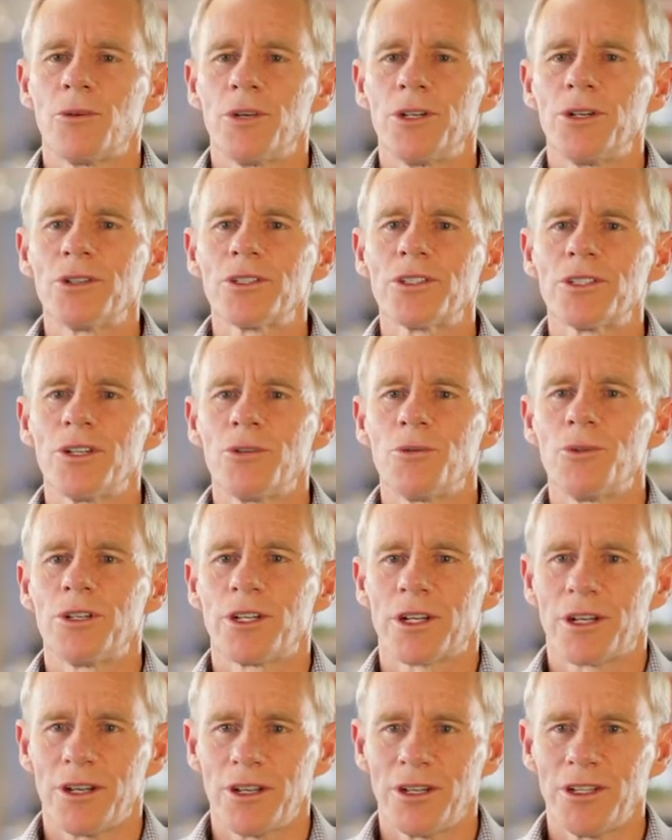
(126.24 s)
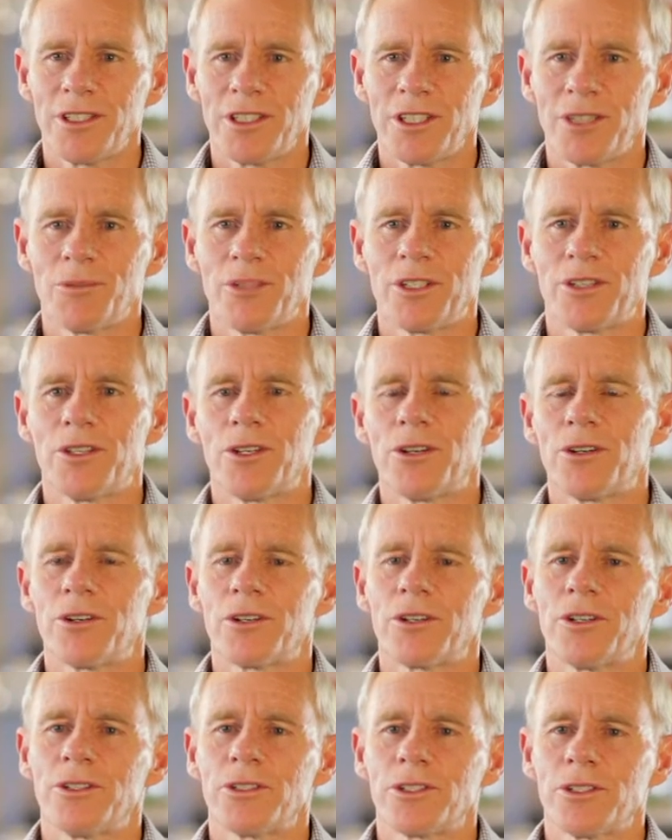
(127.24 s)
We also worked closely with the
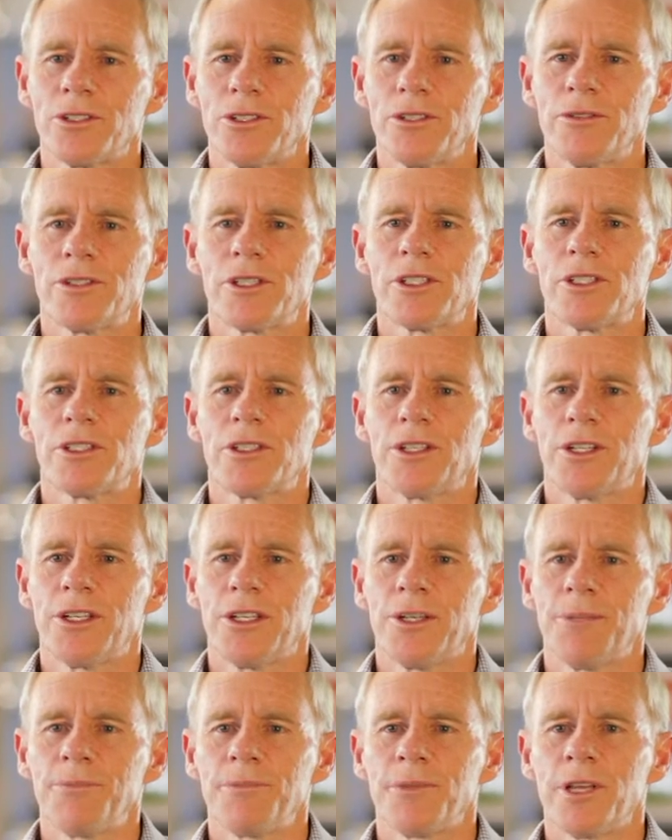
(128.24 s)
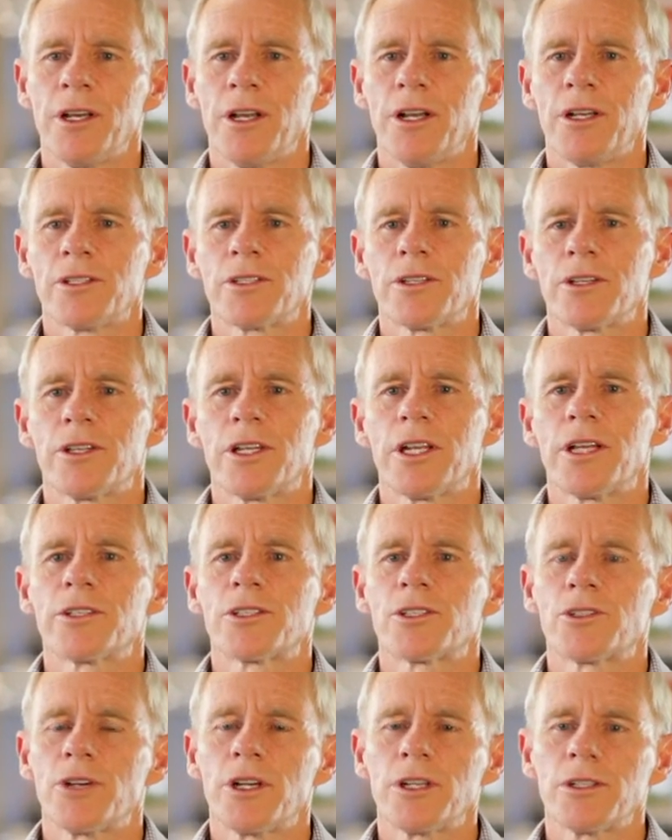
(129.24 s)
Aurecon services team so that our
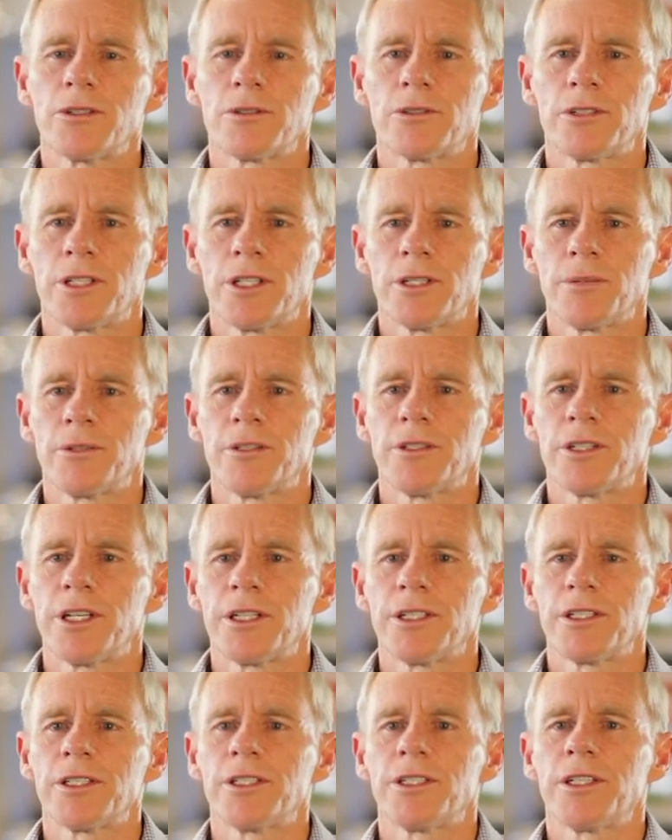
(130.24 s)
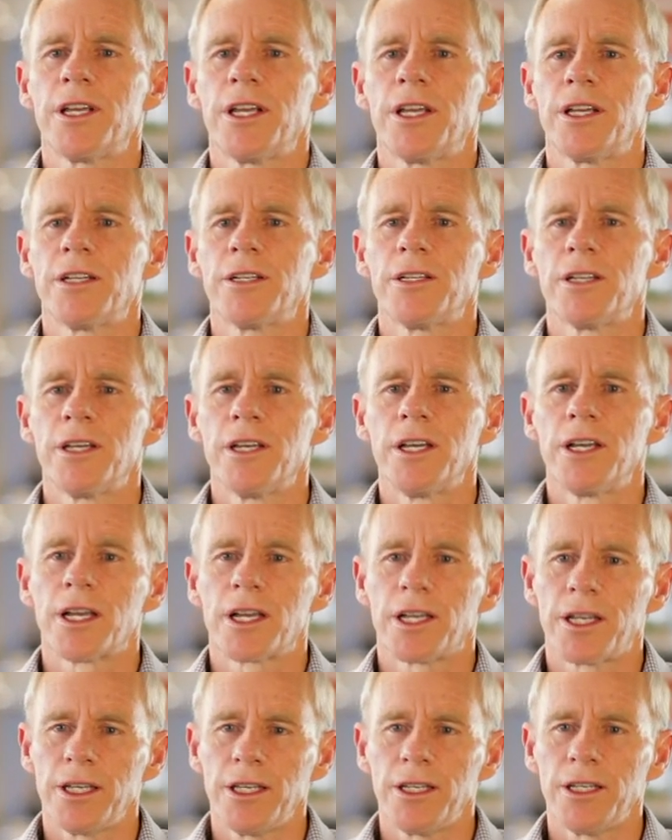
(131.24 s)
structural team could understand
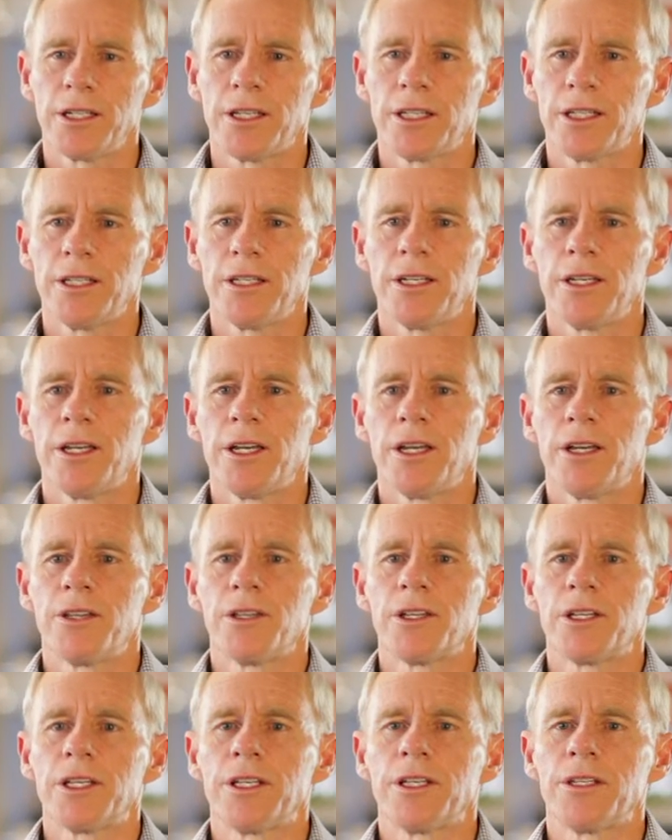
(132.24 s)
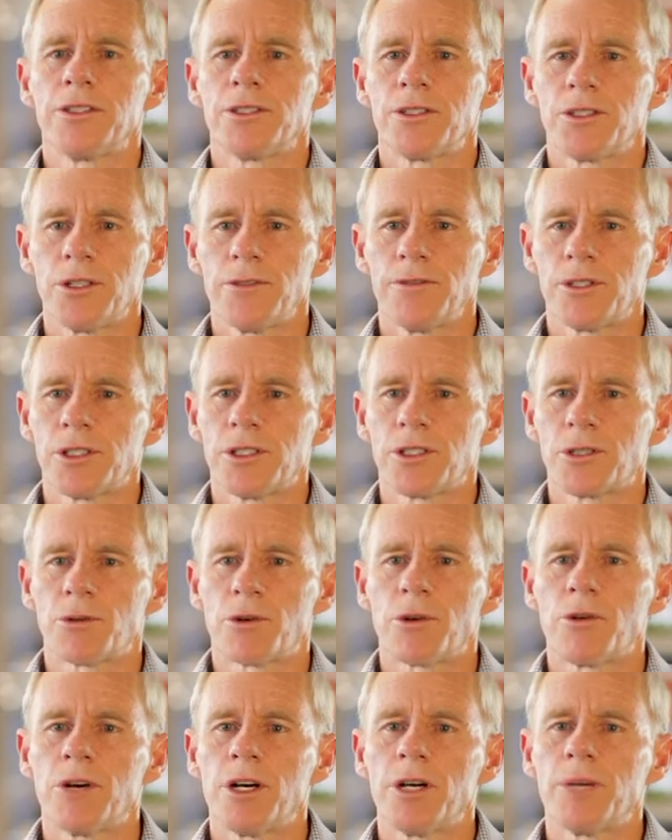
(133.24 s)
clearly the services
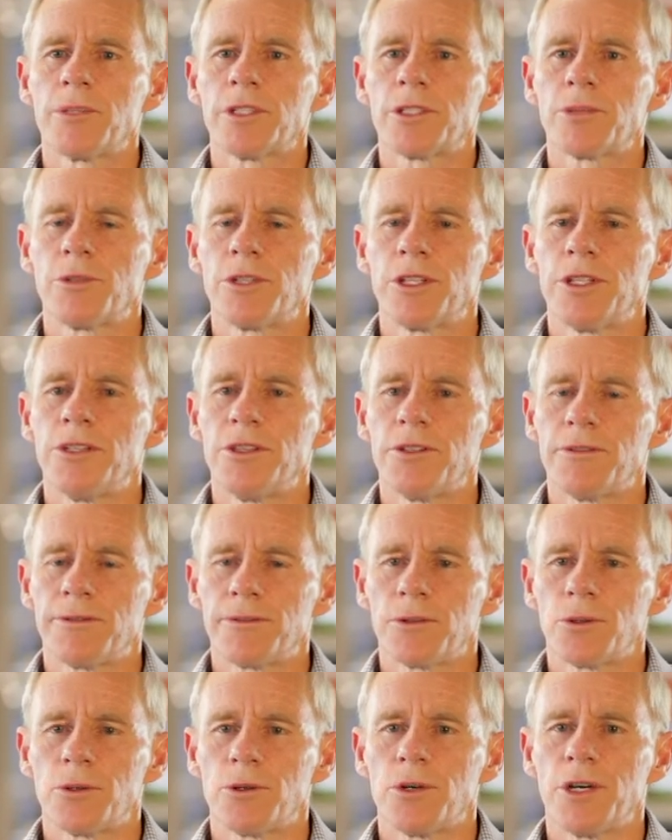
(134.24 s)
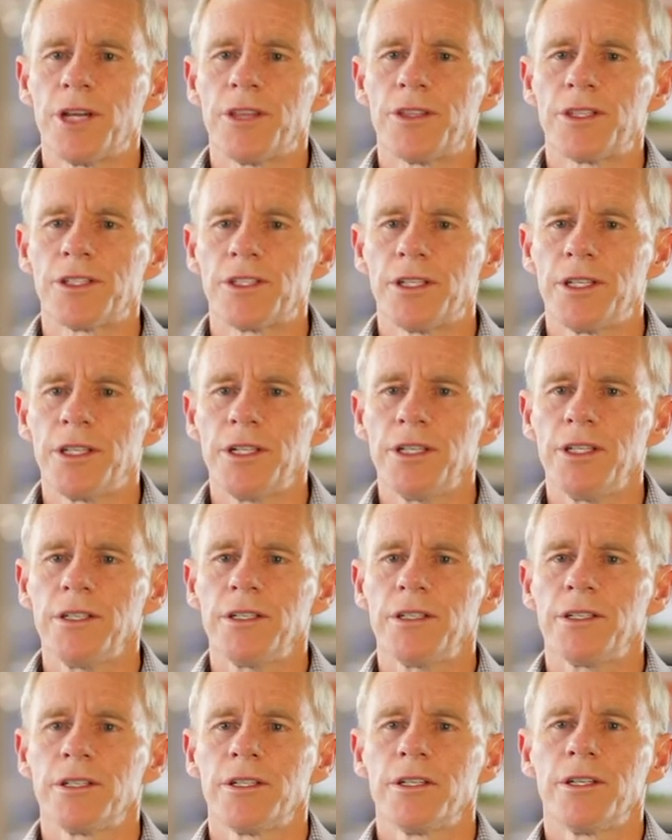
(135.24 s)
requirements within the floor and the ceiling
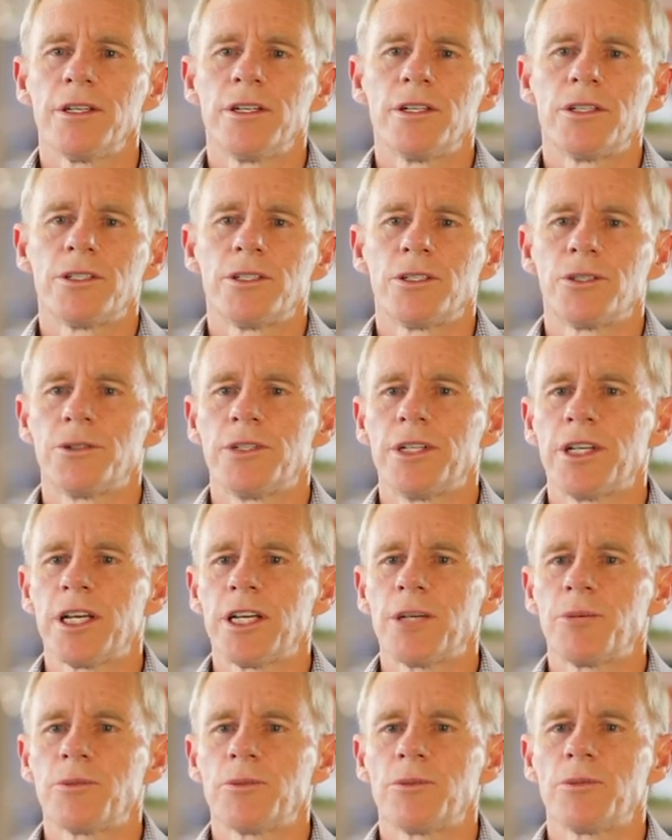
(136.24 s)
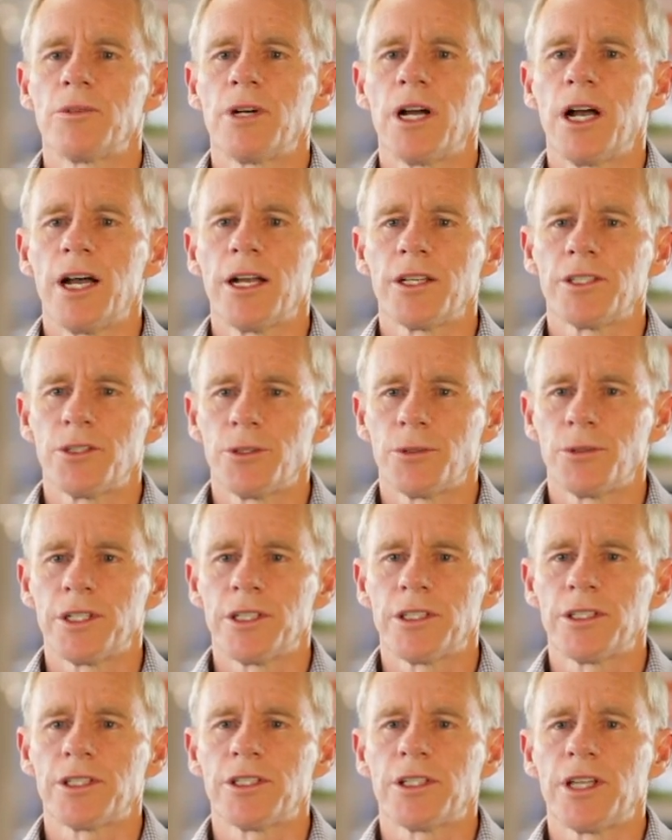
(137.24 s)
to enable us to
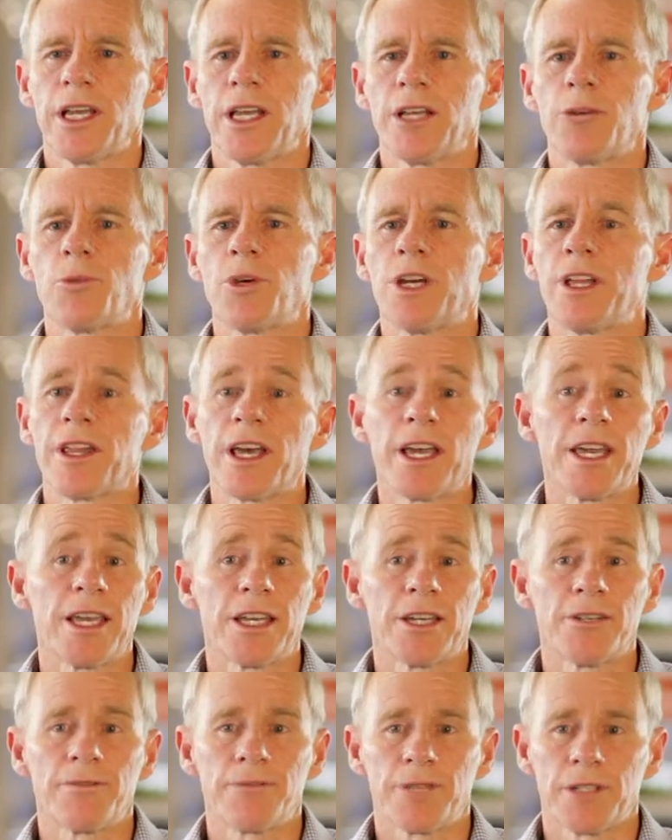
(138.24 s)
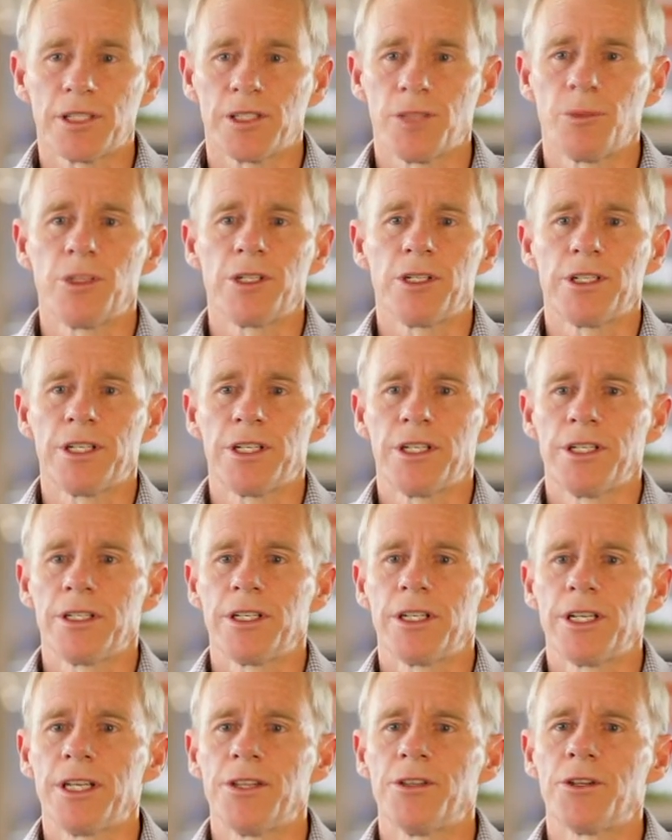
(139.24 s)
understand where they had flexibility
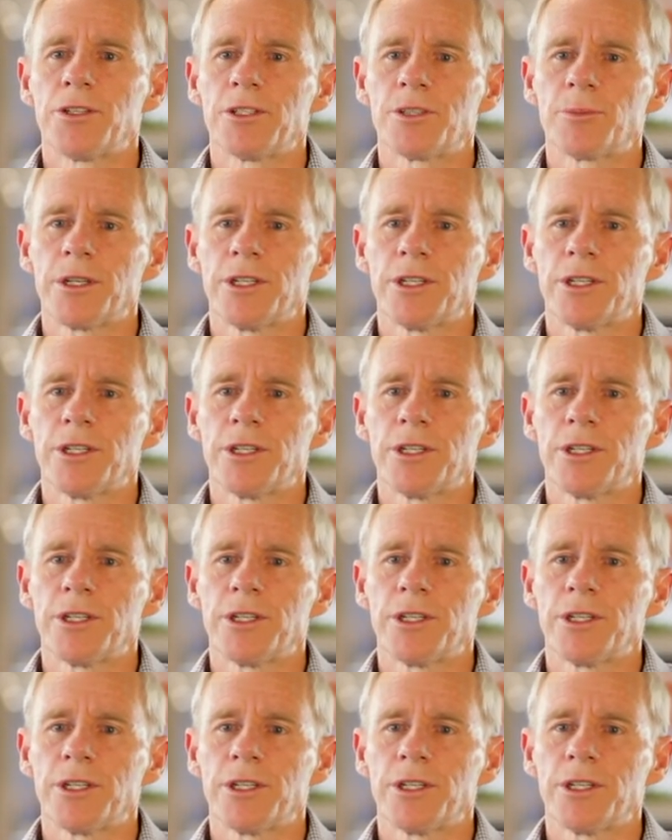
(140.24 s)
in those